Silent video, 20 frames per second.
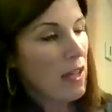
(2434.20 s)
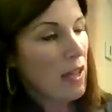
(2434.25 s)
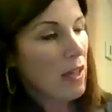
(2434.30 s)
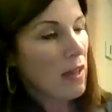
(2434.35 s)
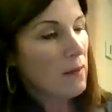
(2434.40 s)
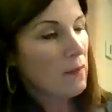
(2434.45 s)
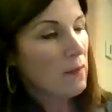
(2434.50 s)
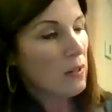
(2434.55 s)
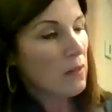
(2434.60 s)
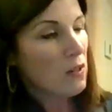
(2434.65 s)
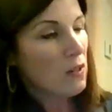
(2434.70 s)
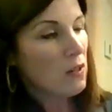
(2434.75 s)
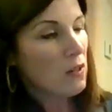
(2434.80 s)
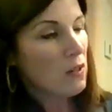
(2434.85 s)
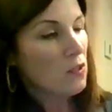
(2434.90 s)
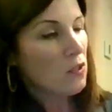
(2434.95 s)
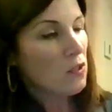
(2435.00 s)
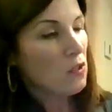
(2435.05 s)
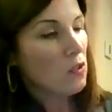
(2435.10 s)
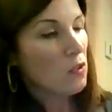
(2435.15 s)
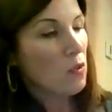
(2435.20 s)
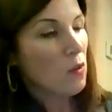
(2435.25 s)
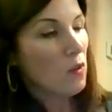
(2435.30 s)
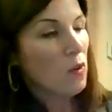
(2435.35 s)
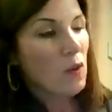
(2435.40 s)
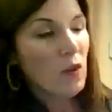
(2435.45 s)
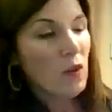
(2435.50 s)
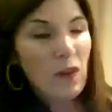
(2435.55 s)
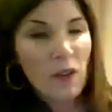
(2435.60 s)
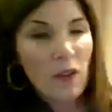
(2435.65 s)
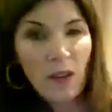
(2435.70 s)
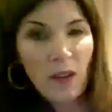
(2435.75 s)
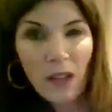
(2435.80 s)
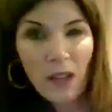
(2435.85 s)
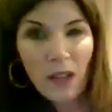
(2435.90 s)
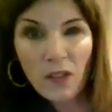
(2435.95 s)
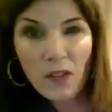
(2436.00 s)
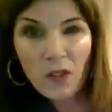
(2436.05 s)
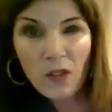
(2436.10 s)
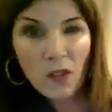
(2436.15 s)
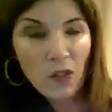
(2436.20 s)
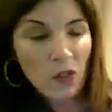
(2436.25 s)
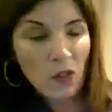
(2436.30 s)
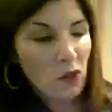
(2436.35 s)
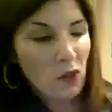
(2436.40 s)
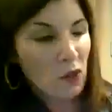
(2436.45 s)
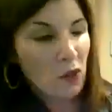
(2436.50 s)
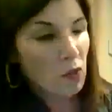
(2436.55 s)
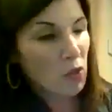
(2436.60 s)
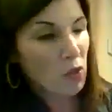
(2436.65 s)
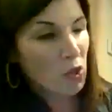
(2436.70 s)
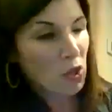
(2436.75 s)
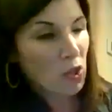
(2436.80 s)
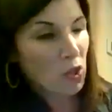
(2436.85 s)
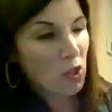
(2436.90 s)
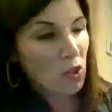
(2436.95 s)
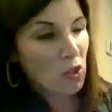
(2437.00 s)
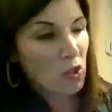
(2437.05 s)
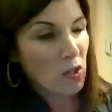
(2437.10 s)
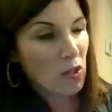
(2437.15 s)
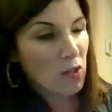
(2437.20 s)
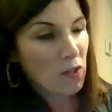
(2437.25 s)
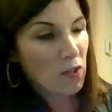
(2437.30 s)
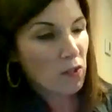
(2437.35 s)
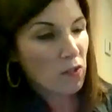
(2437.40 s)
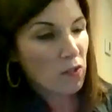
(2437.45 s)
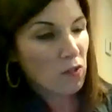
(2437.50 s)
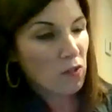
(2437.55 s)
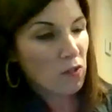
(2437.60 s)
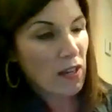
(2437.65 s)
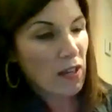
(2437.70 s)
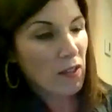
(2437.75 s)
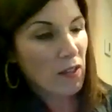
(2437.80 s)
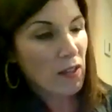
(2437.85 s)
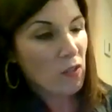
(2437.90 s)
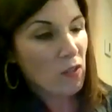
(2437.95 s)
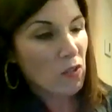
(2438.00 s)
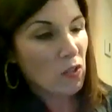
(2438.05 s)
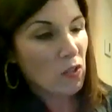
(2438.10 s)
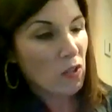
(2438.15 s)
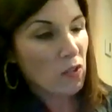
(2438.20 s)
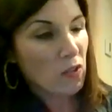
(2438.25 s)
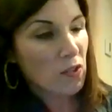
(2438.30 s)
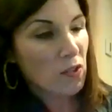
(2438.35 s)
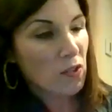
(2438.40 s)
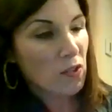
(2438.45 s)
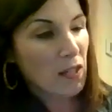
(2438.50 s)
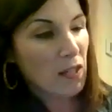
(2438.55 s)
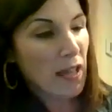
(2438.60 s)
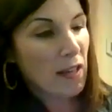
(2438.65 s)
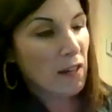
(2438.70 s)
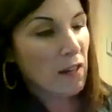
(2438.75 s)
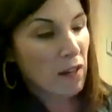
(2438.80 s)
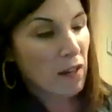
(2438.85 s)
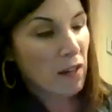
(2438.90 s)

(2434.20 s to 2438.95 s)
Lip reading: And I'm going to do 2 circles, just outline those circles again.